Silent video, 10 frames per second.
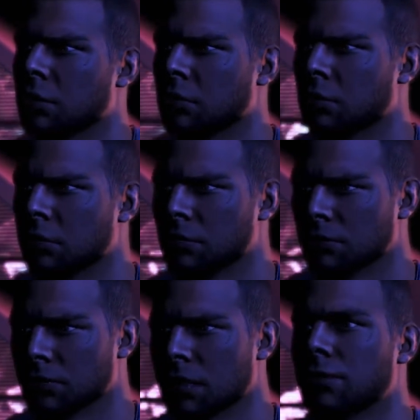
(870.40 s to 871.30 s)
sure,
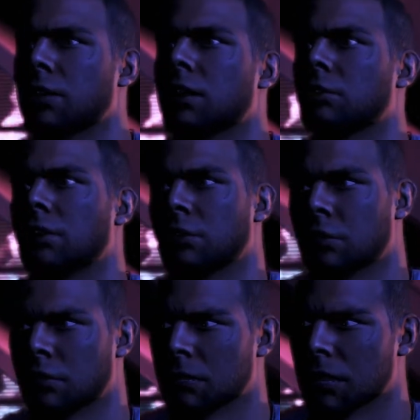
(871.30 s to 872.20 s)
but I've fought with
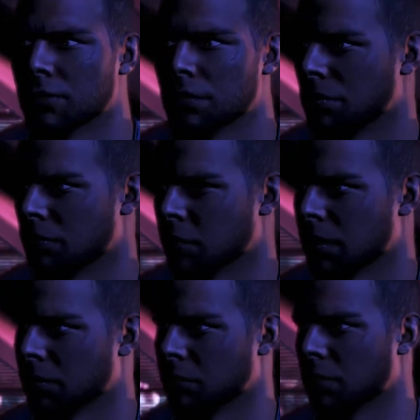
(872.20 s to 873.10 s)
you. I've seen you
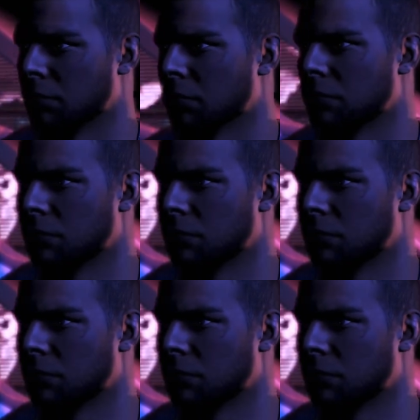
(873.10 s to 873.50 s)
in action.